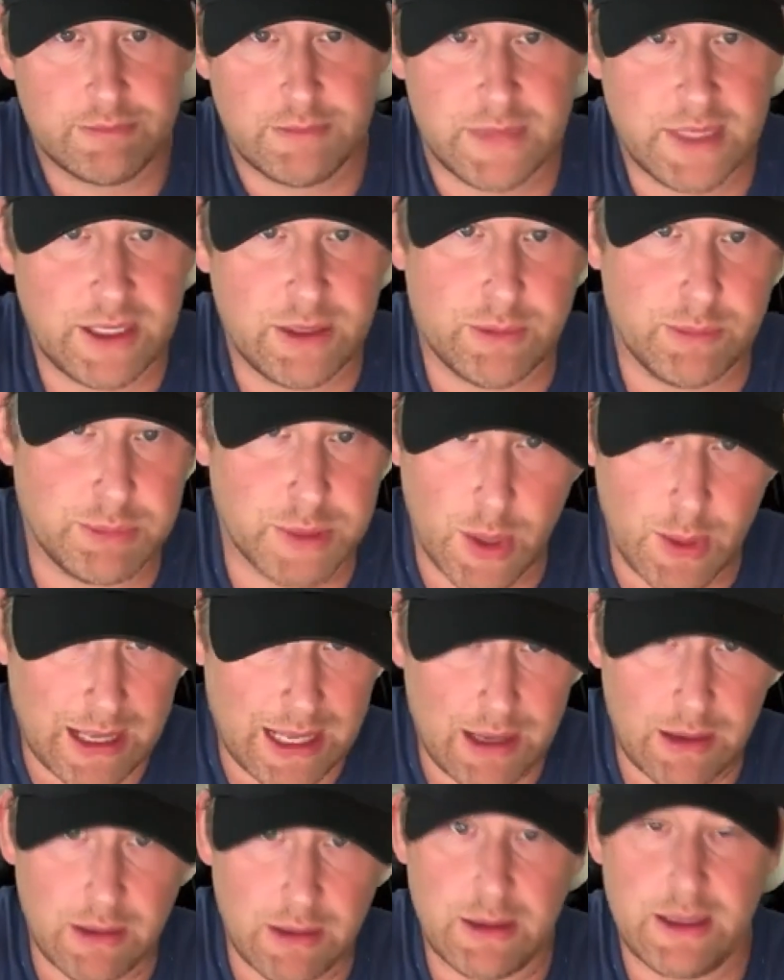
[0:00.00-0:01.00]
it'll blow
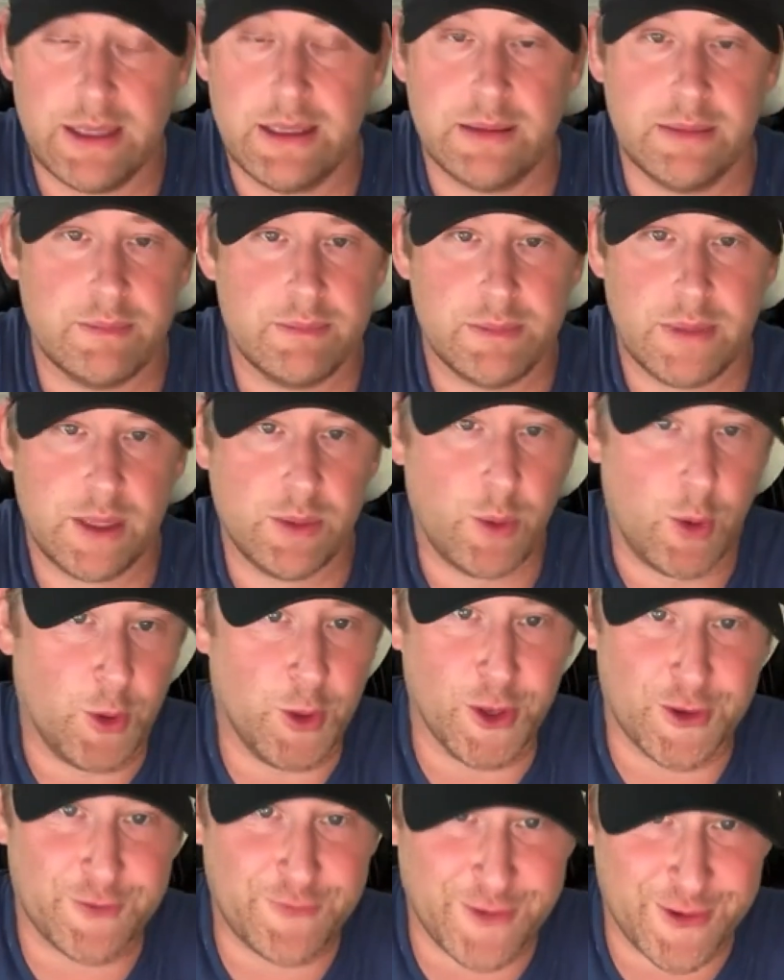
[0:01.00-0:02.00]
out and it won't
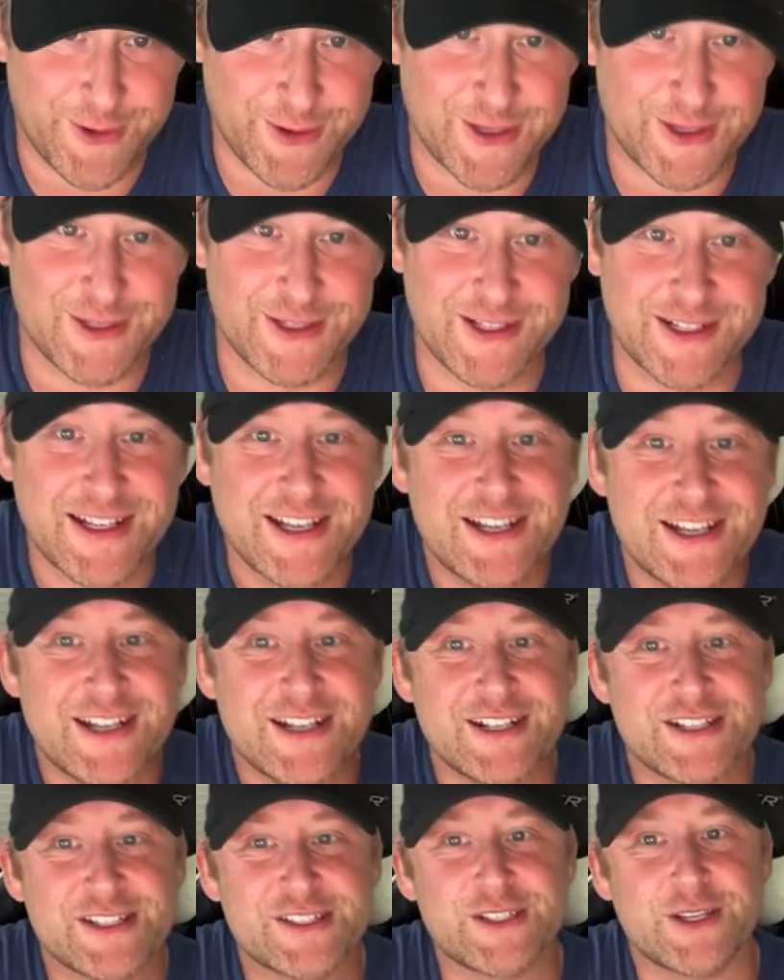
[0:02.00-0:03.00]
look very good.
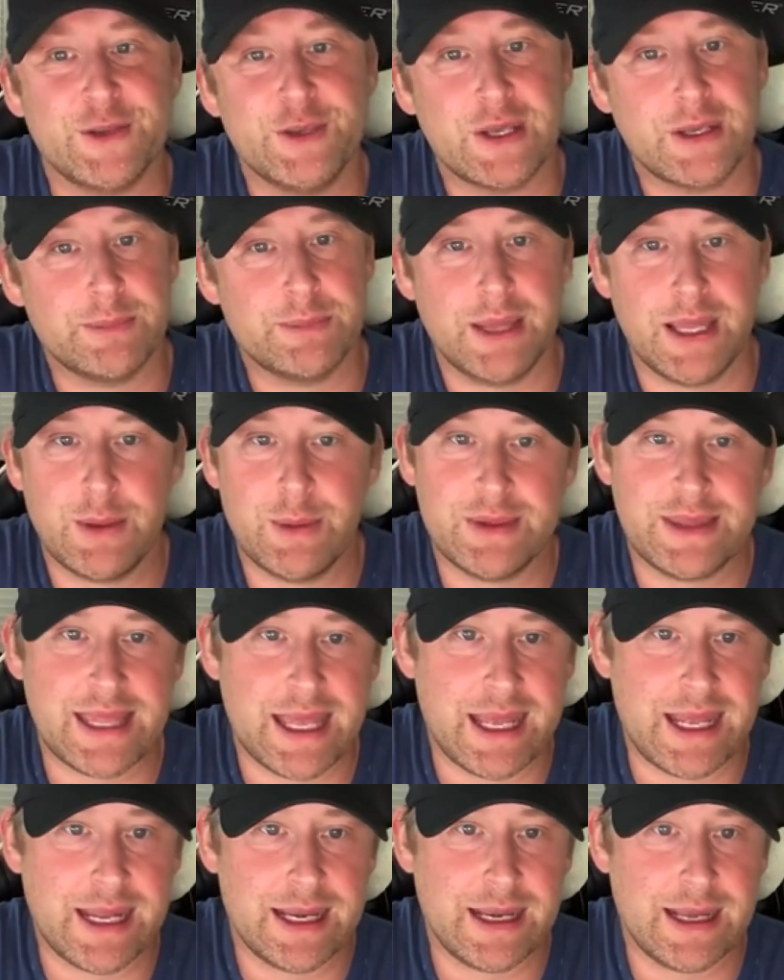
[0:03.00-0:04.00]
So you can play with
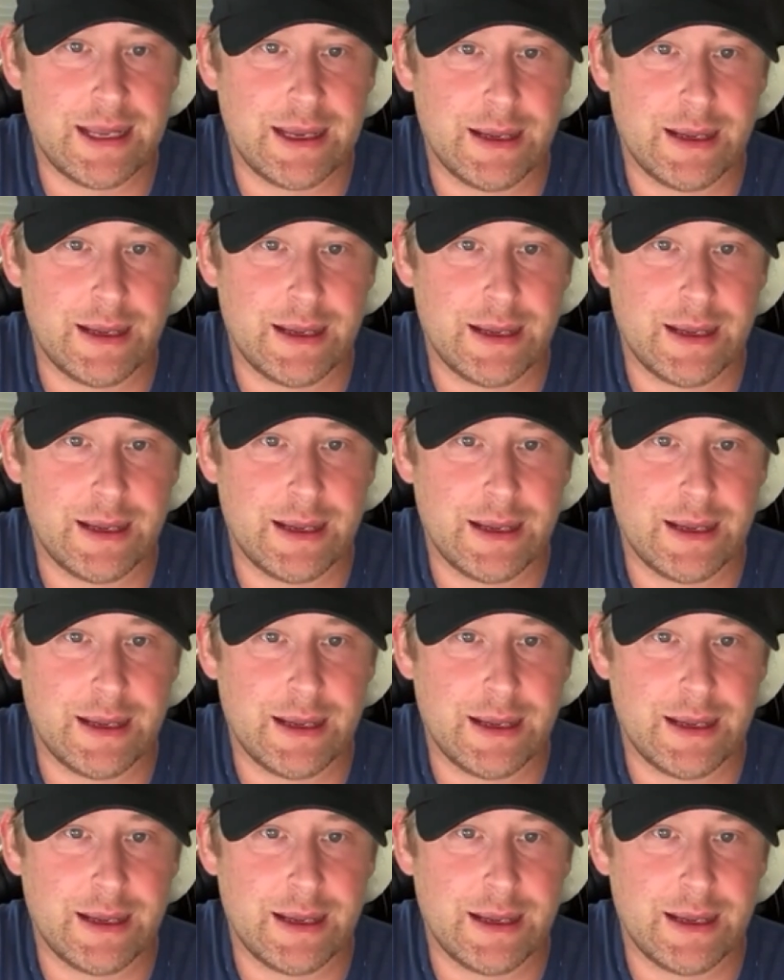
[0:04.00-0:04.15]
that.